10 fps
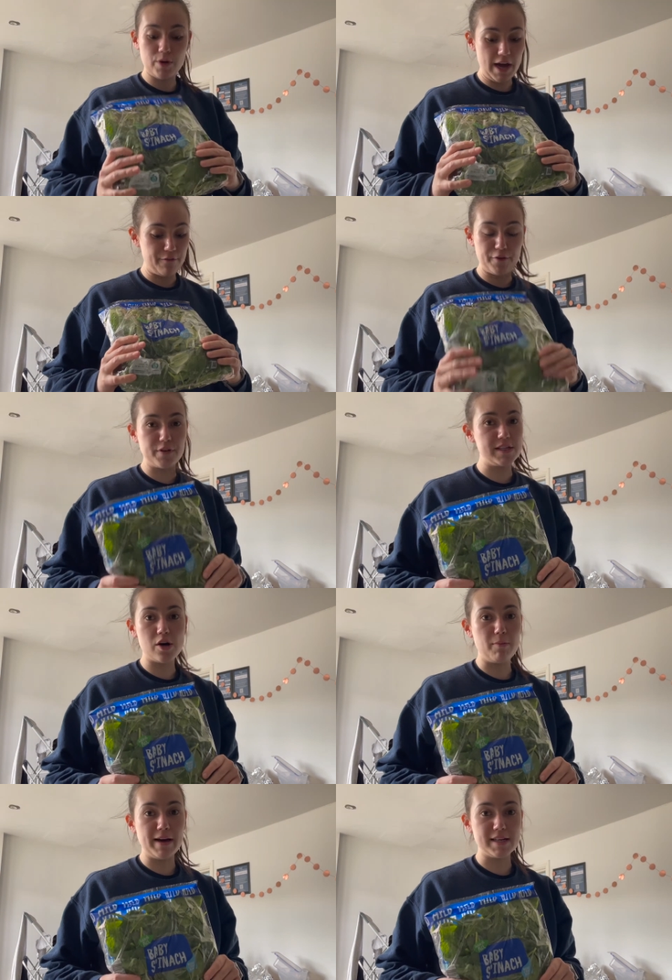get through this
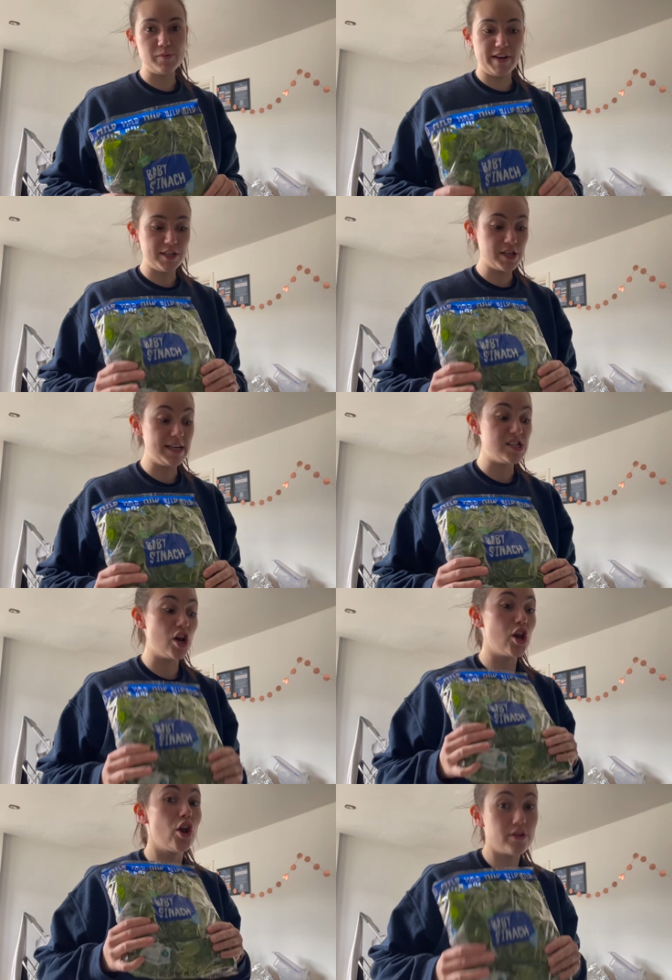whole bag of spinach. I eat a
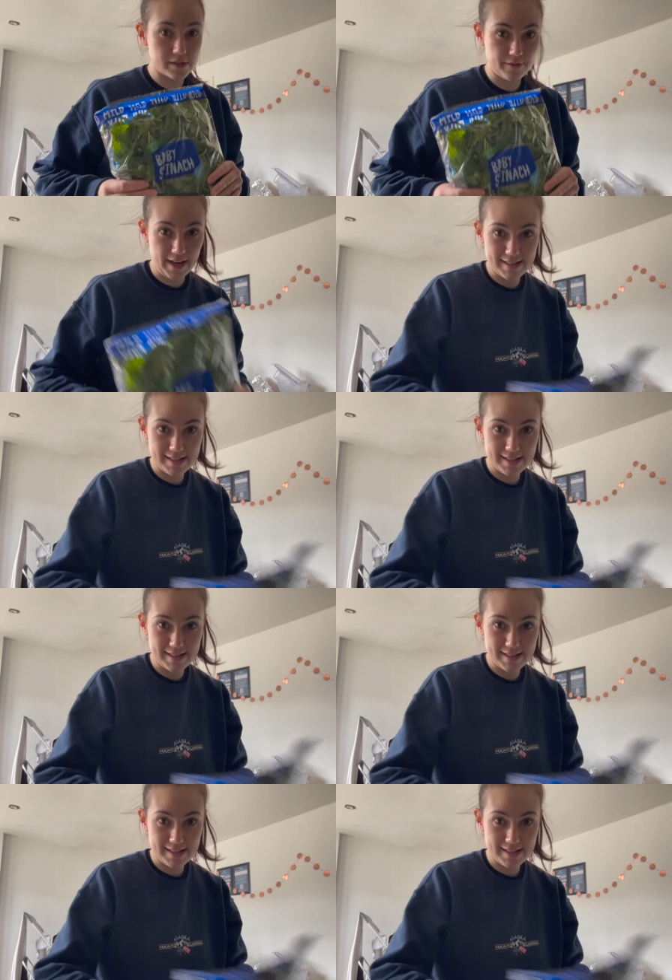lot of it,